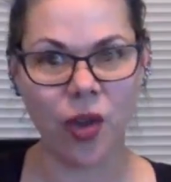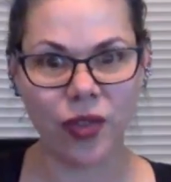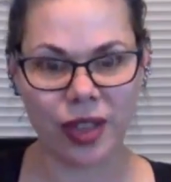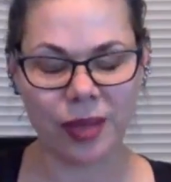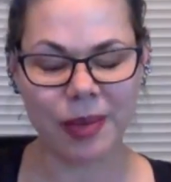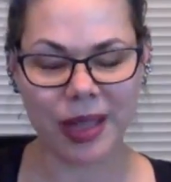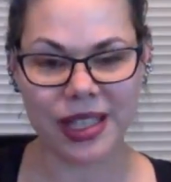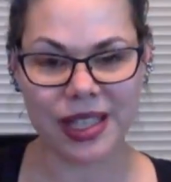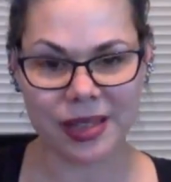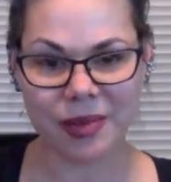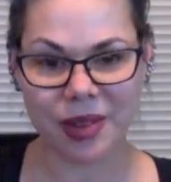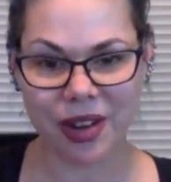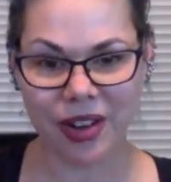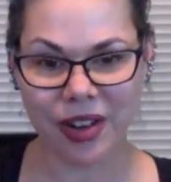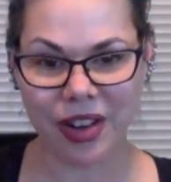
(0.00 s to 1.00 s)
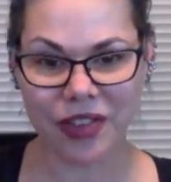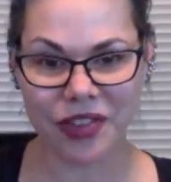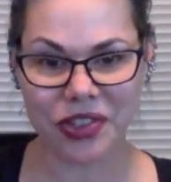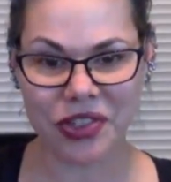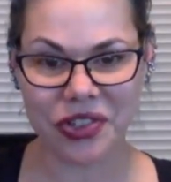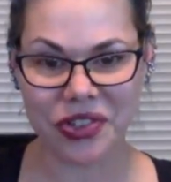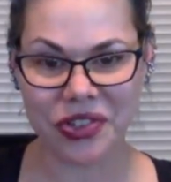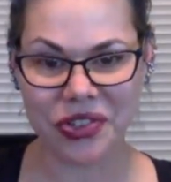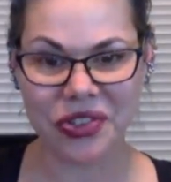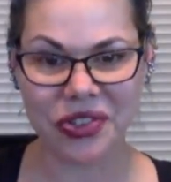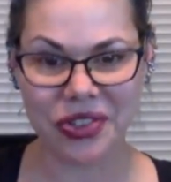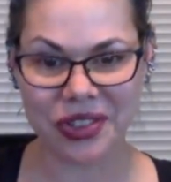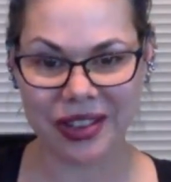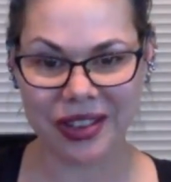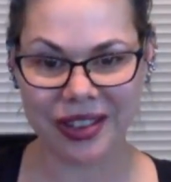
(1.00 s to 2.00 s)
Hopefully by tomorrow
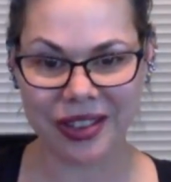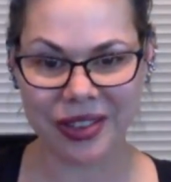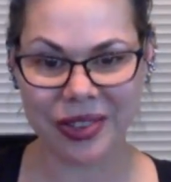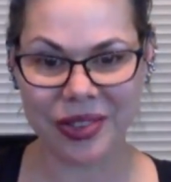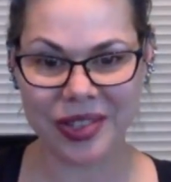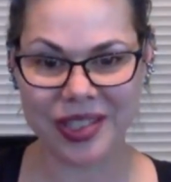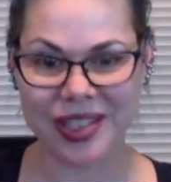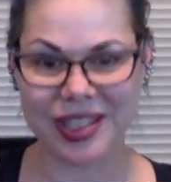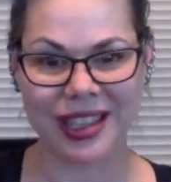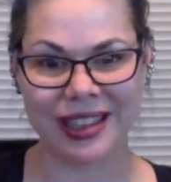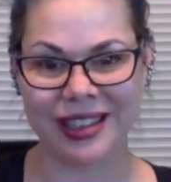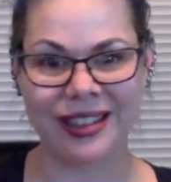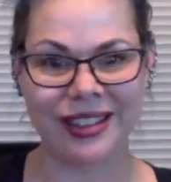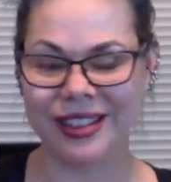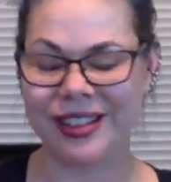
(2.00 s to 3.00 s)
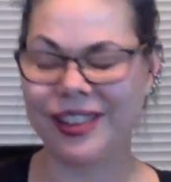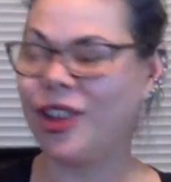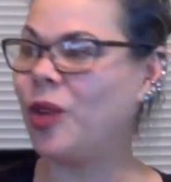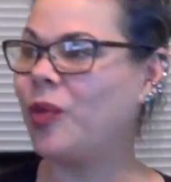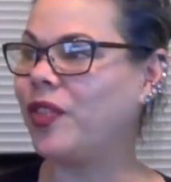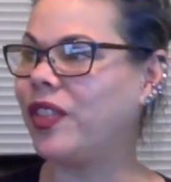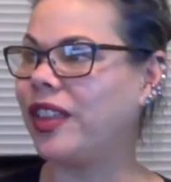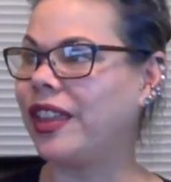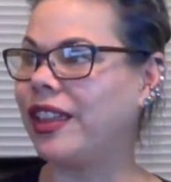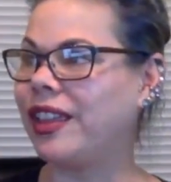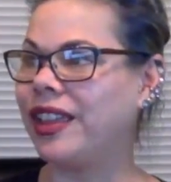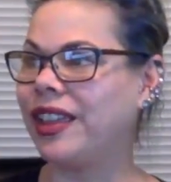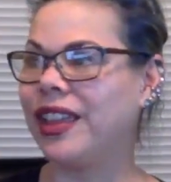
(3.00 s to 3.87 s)
afternoon, you'll see it. Hopefully.